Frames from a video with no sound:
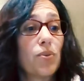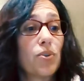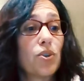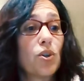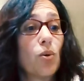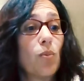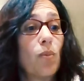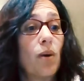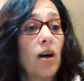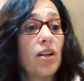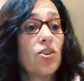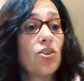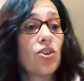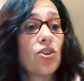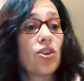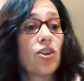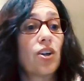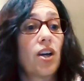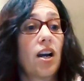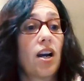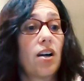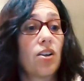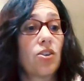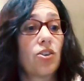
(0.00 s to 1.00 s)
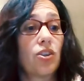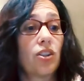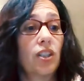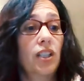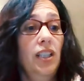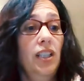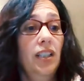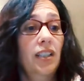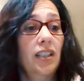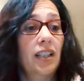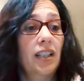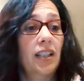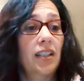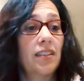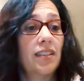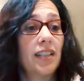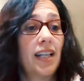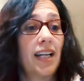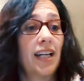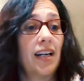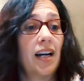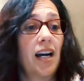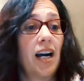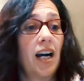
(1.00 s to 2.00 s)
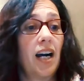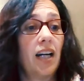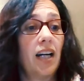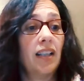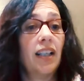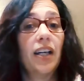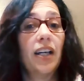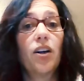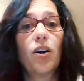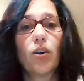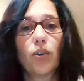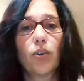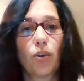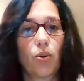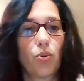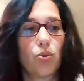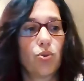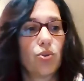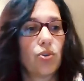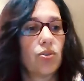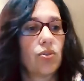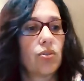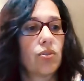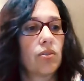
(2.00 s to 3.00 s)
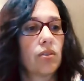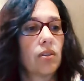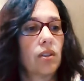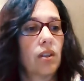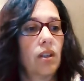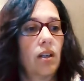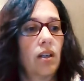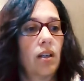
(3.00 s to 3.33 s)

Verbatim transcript: so much, actually, is that I like all the coaches.